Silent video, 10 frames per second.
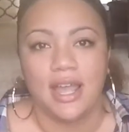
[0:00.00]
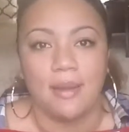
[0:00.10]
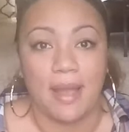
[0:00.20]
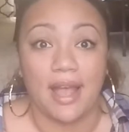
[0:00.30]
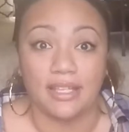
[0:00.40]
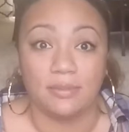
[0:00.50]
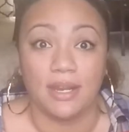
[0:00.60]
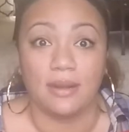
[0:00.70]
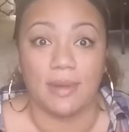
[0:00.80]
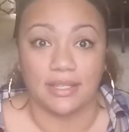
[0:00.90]
and my
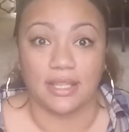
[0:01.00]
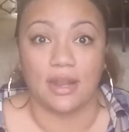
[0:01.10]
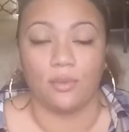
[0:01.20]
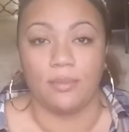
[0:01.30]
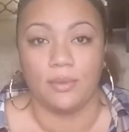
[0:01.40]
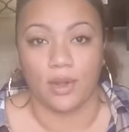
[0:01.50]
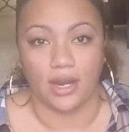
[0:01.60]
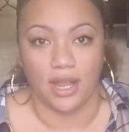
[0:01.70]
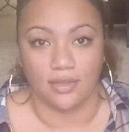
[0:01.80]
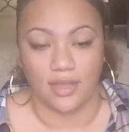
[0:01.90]
husband and my son will be
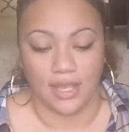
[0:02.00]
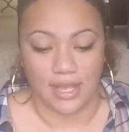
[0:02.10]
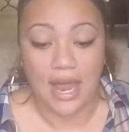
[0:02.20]
wearing the